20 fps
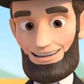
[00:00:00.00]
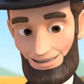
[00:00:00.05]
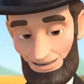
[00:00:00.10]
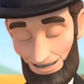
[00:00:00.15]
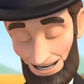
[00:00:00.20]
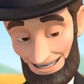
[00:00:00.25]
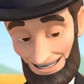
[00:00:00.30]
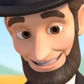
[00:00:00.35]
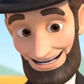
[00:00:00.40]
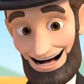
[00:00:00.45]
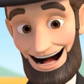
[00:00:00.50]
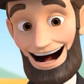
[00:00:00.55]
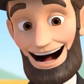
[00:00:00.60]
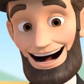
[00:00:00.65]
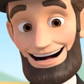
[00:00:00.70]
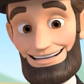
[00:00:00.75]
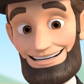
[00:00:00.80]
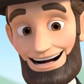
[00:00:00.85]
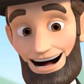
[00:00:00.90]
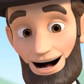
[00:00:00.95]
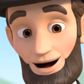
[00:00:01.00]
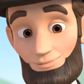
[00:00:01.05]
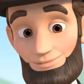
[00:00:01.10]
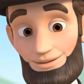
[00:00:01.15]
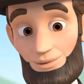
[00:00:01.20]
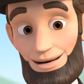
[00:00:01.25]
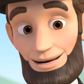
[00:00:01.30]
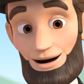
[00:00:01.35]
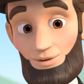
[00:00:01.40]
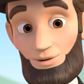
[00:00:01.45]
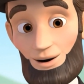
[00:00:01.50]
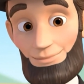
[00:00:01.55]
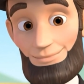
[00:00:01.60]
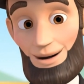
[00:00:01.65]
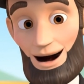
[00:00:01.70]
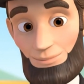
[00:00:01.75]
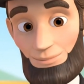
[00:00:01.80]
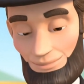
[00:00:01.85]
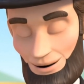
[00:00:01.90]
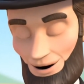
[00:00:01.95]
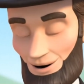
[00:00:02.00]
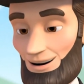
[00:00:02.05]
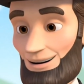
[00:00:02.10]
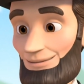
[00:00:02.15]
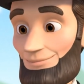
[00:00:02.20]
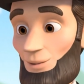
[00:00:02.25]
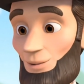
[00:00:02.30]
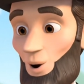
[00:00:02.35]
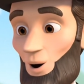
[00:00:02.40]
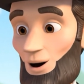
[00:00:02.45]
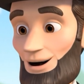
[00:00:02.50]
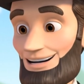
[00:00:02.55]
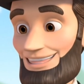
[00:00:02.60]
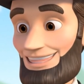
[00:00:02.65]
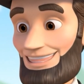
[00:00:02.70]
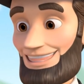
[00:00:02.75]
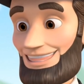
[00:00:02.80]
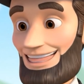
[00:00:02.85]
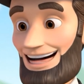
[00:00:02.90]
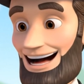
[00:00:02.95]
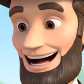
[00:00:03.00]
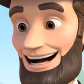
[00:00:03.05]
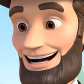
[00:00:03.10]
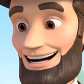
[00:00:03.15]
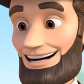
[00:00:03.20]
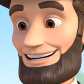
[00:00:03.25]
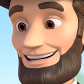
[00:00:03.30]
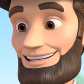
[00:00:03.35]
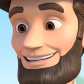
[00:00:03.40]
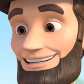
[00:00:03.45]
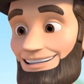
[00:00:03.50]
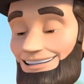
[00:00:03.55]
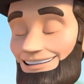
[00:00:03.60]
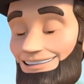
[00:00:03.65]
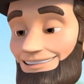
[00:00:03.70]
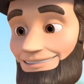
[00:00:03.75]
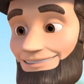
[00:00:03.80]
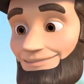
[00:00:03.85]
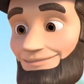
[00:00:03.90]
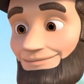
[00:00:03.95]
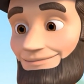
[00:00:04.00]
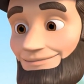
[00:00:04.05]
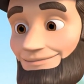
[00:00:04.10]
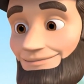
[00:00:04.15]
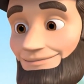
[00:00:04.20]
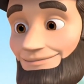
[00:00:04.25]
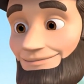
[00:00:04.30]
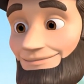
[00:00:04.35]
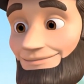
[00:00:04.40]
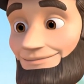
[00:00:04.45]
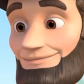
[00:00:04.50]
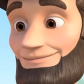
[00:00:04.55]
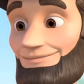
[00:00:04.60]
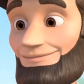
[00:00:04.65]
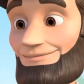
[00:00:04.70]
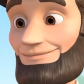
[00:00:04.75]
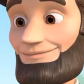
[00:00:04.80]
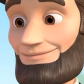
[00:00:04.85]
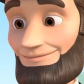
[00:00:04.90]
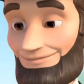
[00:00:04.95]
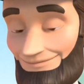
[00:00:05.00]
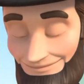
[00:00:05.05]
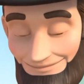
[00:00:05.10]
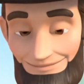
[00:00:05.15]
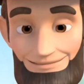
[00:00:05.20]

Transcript: curiously, "Mr. Lincoln, why do you always wear such a tall hat?" He would